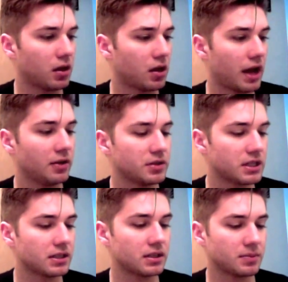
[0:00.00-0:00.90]
I use
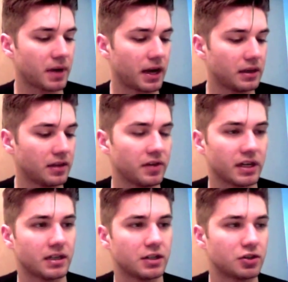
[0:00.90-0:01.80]
this as my leave-in
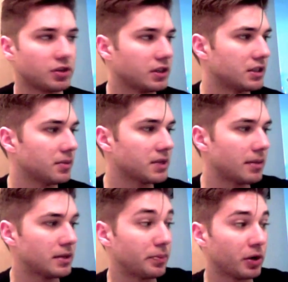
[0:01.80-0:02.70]
conditioner, and
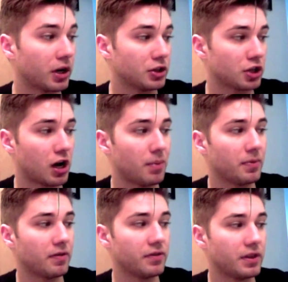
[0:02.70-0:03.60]
sometimes I put it on top
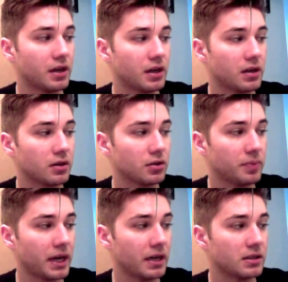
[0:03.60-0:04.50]
of the
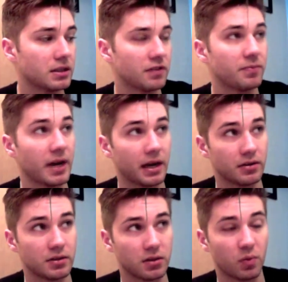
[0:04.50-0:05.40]
paste if my hair's
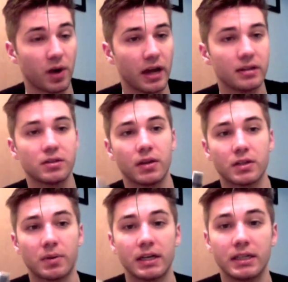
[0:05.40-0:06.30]
still wet, so
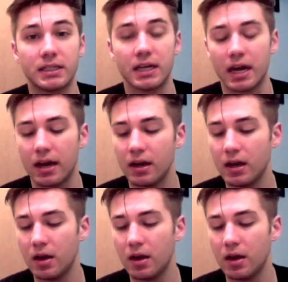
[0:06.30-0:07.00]
that's what I did today.